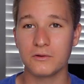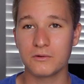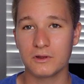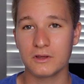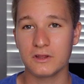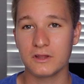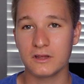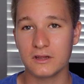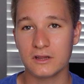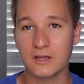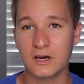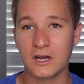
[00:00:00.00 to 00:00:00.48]

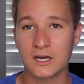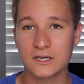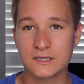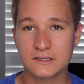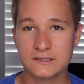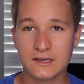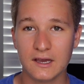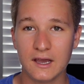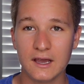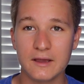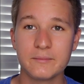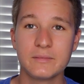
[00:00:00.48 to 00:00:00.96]
really long
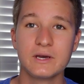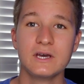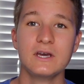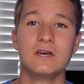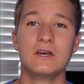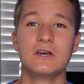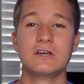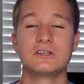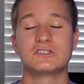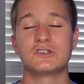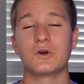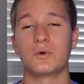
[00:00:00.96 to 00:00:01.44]
time.
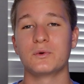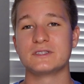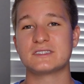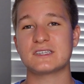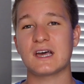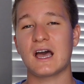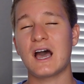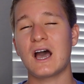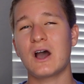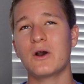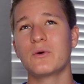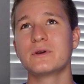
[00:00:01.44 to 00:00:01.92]
So
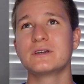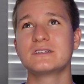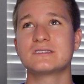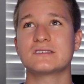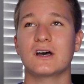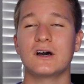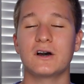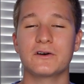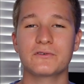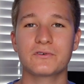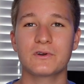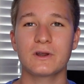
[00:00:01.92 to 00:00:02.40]
it's
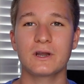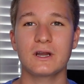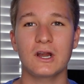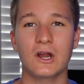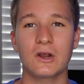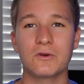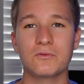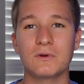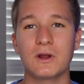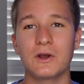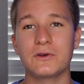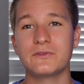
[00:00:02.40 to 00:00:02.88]
always hovering
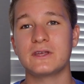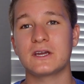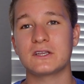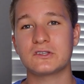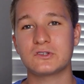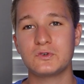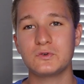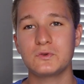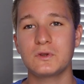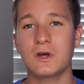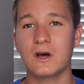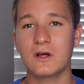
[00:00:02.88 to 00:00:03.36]
around
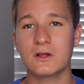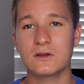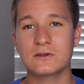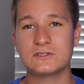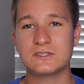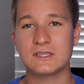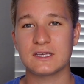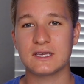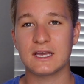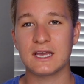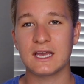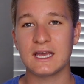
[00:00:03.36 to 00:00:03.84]
that two
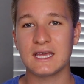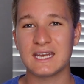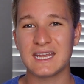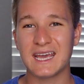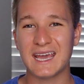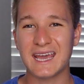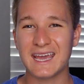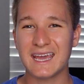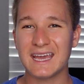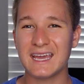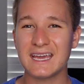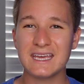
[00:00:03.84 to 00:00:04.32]

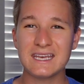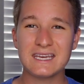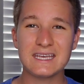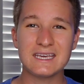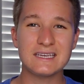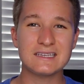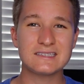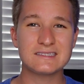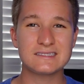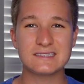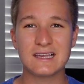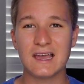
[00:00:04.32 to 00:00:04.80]

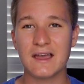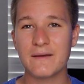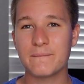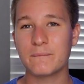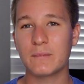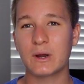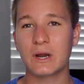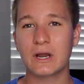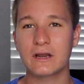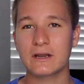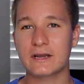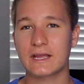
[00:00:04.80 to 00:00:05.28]
eighty
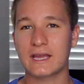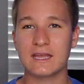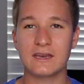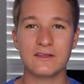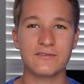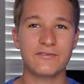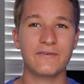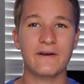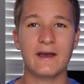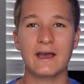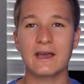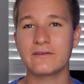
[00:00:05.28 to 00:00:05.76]
mark,
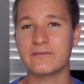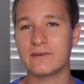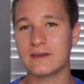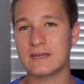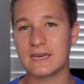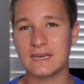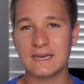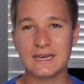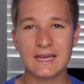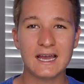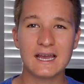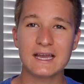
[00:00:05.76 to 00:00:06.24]
eighty-five,
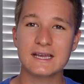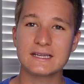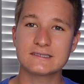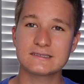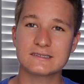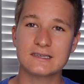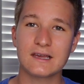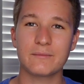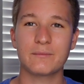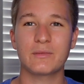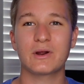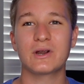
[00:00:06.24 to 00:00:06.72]
eighty-nine
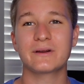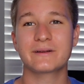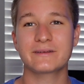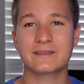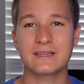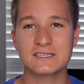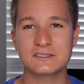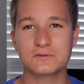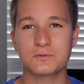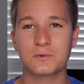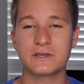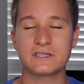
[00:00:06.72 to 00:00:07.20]
cent mark.
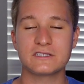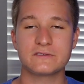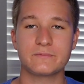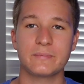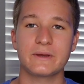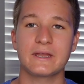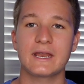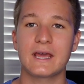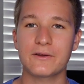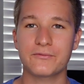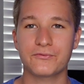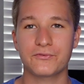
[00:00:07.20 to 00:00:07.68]
That's what it's
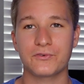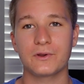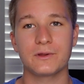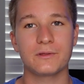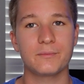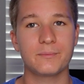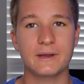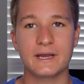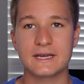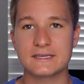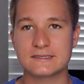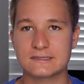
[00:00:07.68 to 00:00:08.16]
been at for
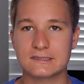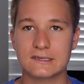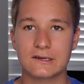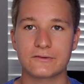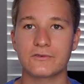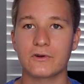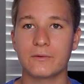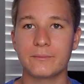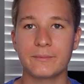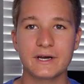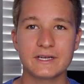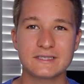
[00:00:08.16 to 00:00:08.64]
the past
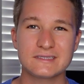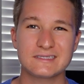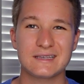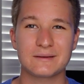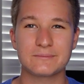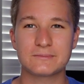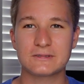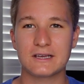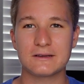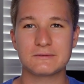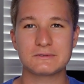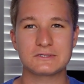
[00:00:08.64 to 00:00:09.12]
several months.
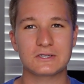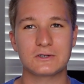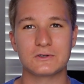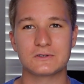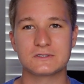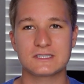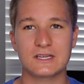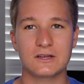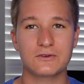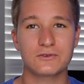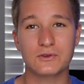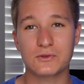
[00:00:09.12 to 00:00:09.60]
Sometimes it
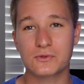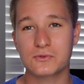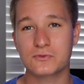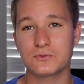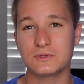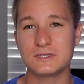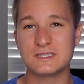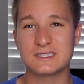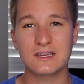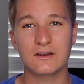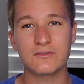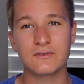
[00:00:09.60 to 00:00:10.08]
goes down to
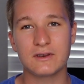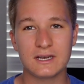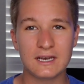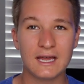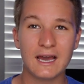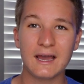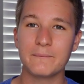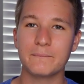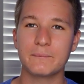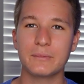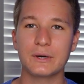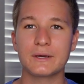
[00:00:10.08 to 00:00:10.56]
three
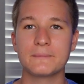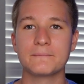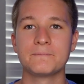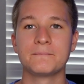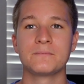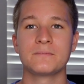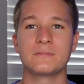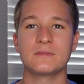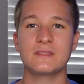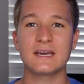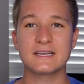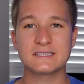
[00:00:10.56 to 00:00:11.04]
seventy-nine, but
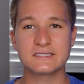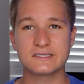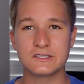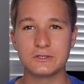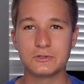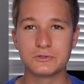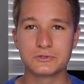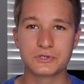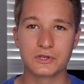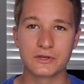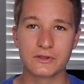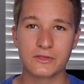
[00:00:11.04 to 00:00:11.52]
that's
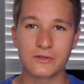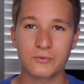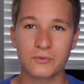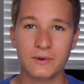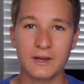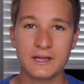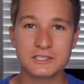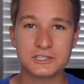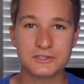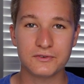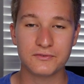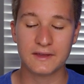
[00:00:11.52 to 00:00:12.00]
usually the
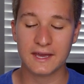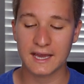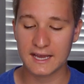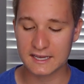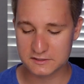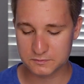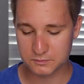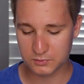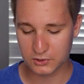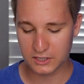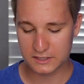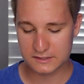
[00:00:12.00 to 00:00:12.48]
range of
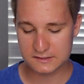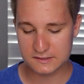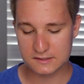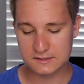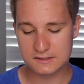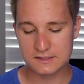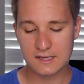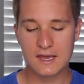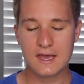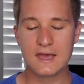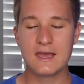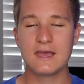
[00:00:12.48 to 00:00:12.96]
gas
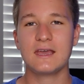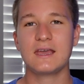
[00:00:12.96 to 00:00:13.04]
prices.